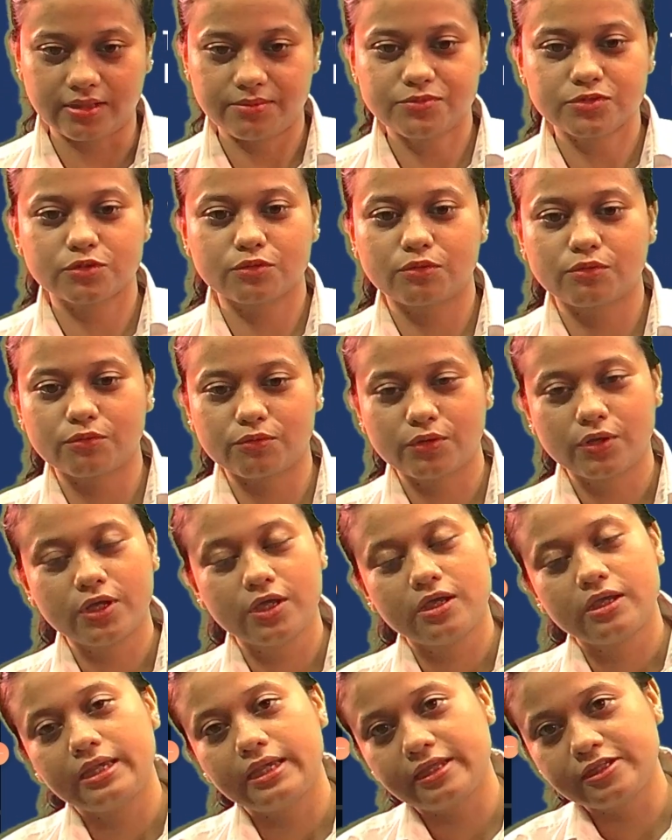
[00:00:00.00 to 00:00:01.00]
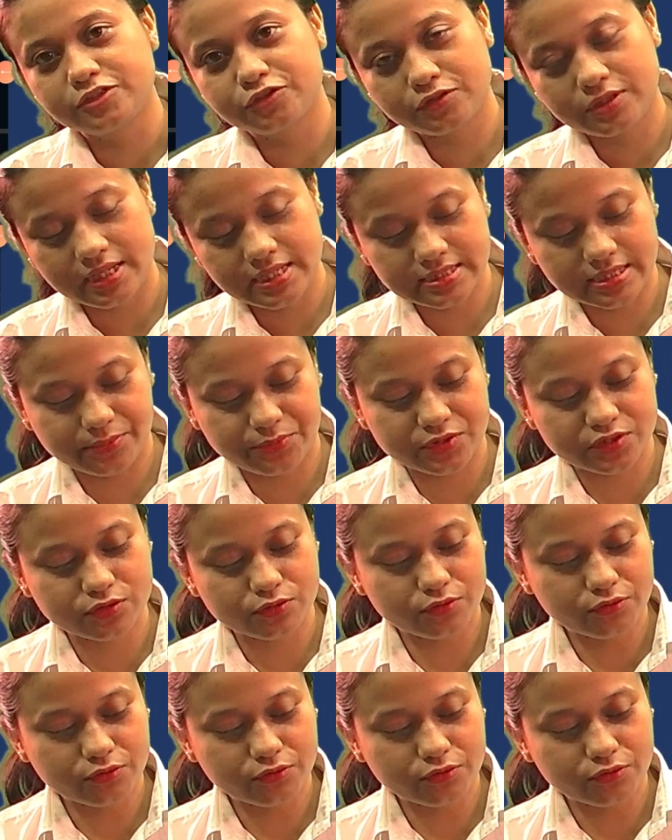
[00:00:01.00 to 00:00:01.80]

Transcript: So, in today's episode,